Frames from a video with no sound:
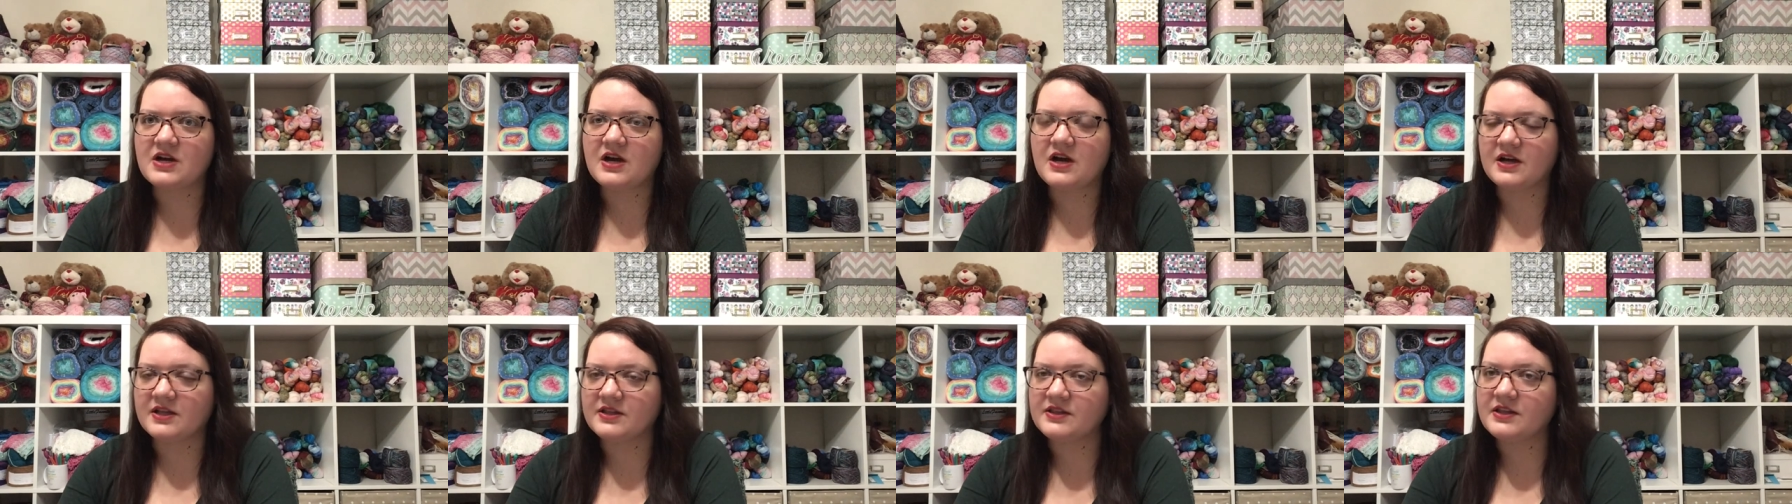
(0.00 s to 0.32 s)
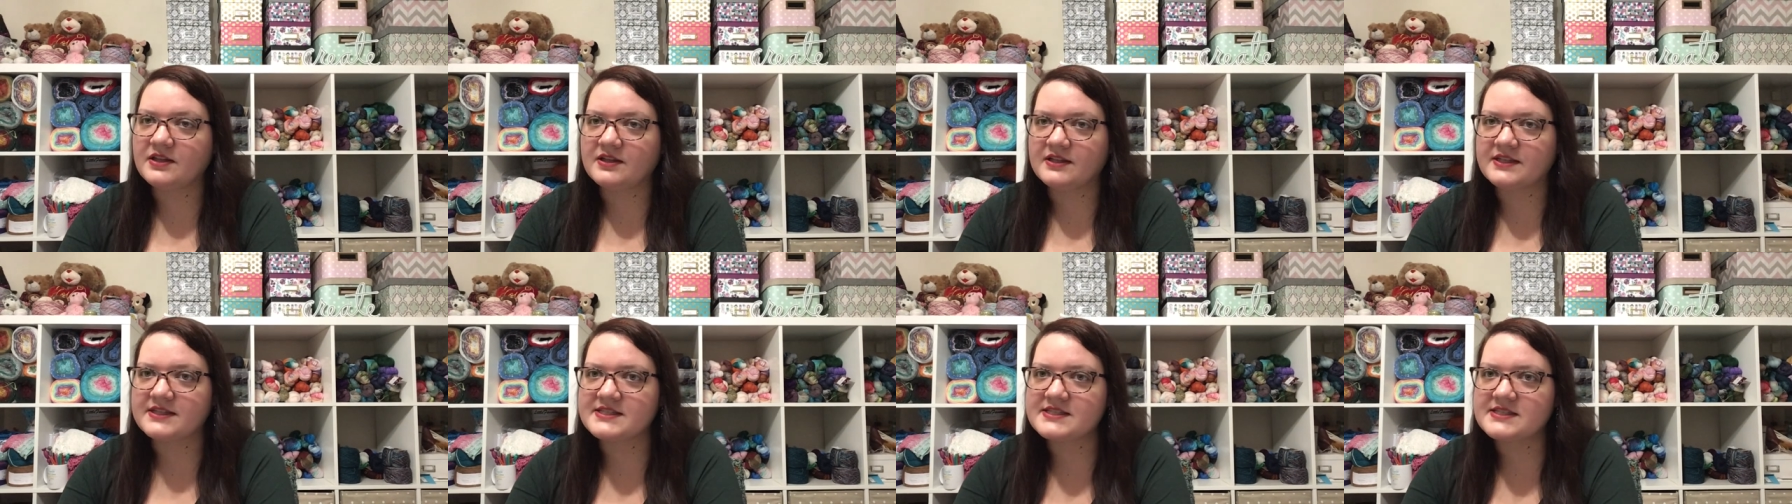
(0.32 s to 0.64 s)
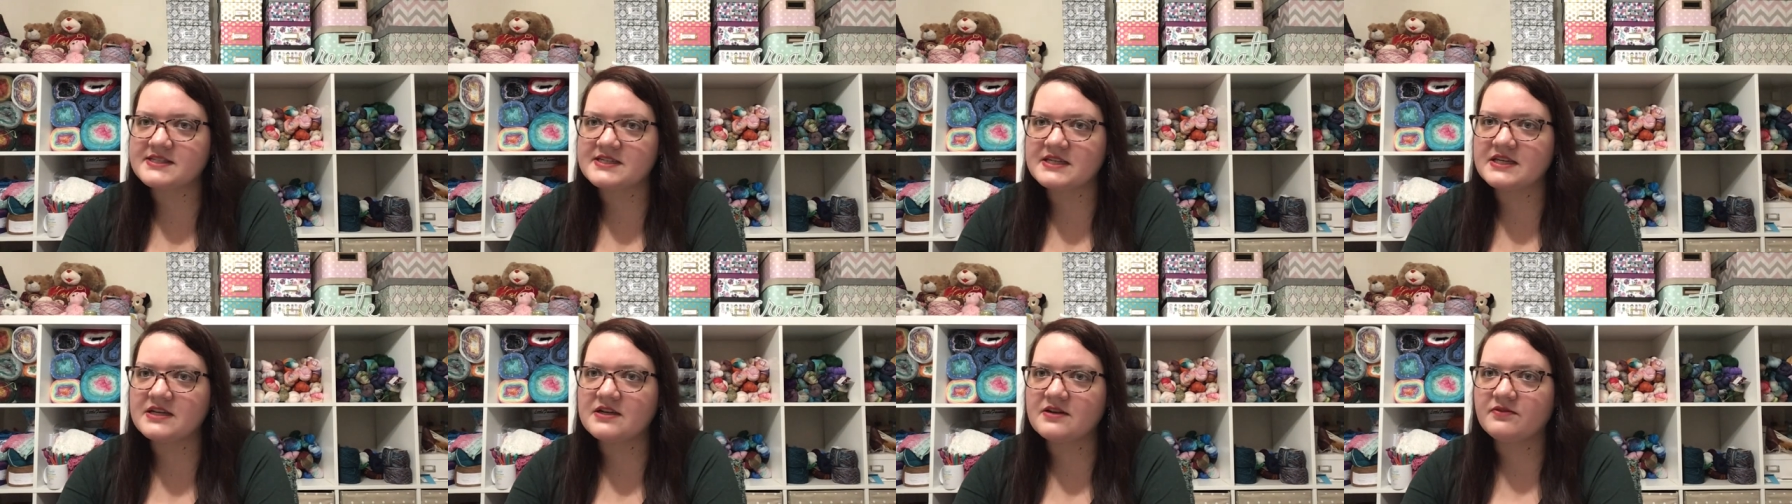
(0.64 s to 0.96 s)
on the
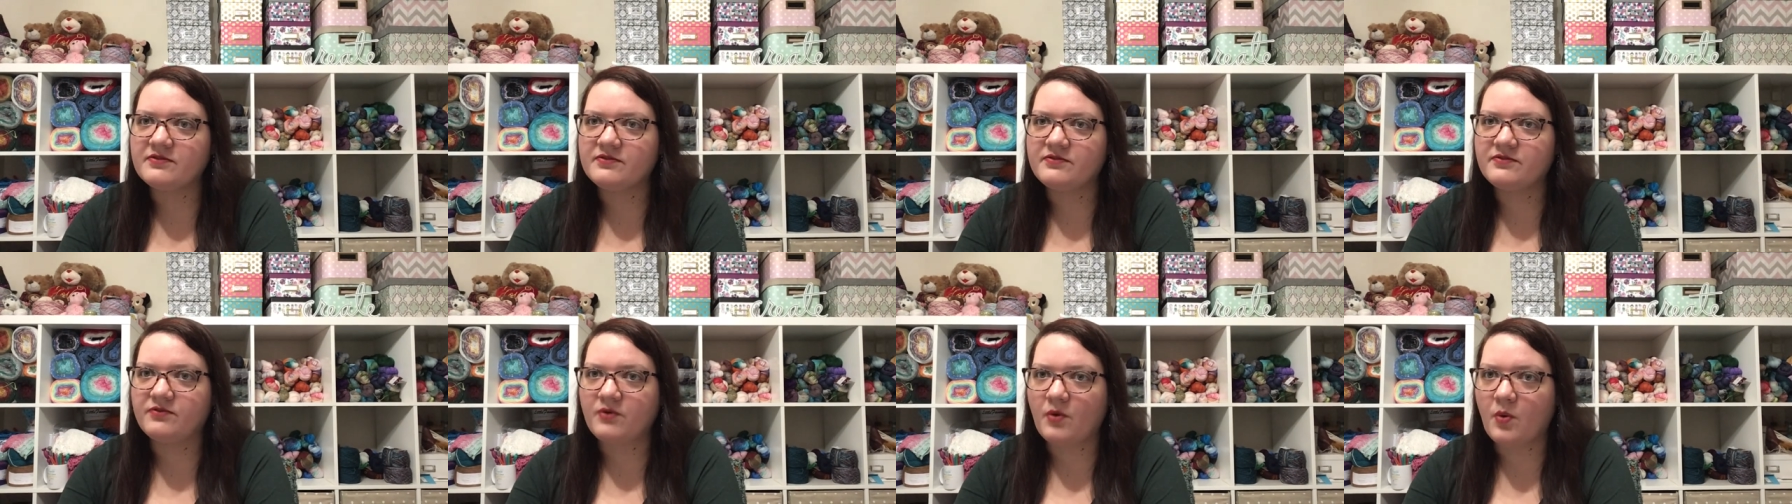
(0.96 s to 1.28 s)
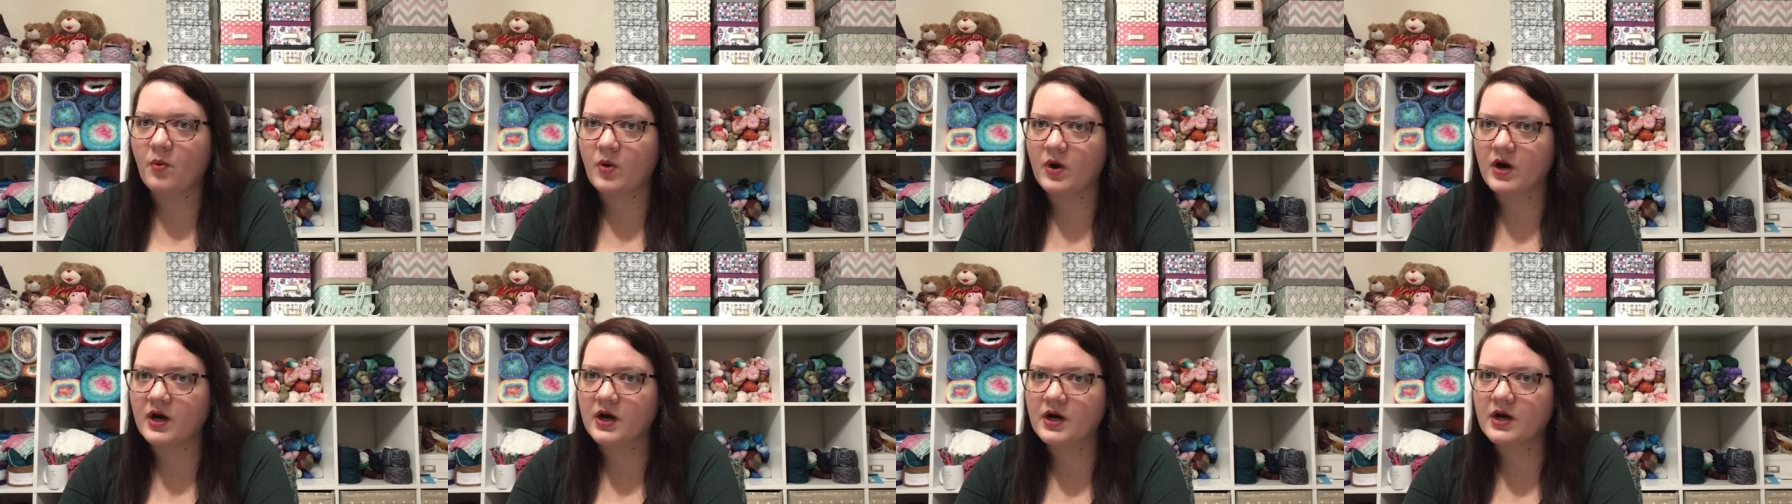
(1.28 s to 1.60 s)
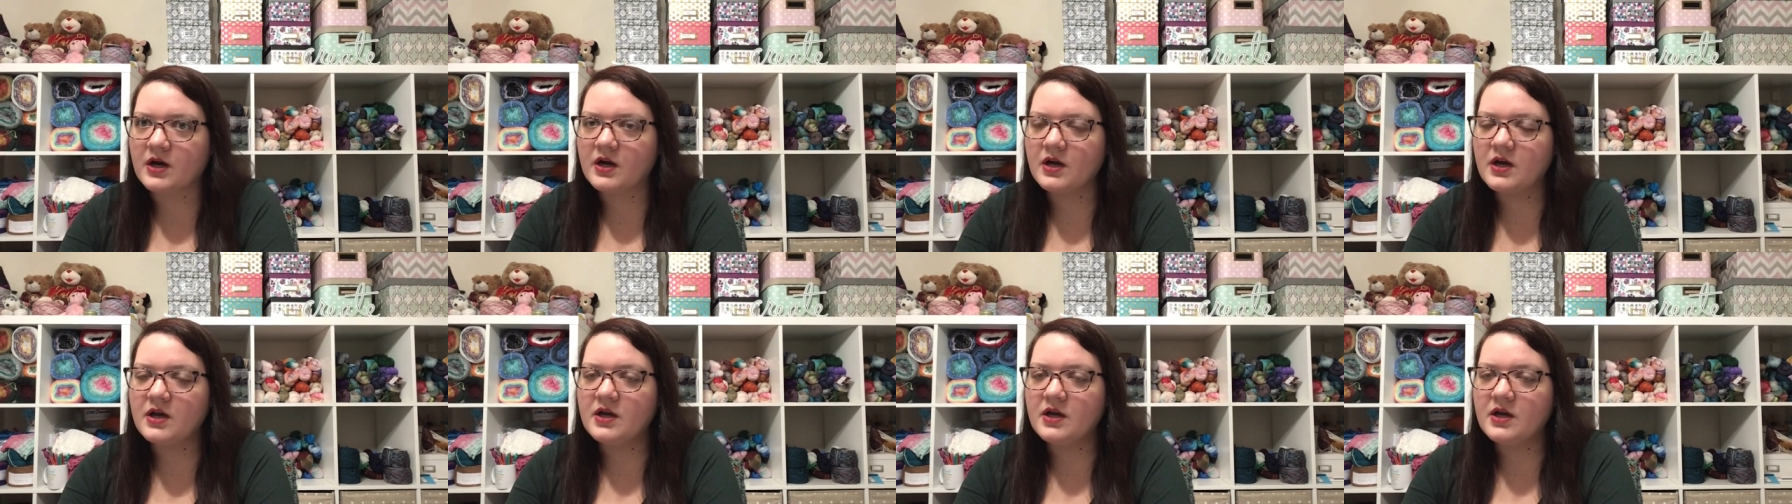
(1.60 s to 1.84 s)
listing for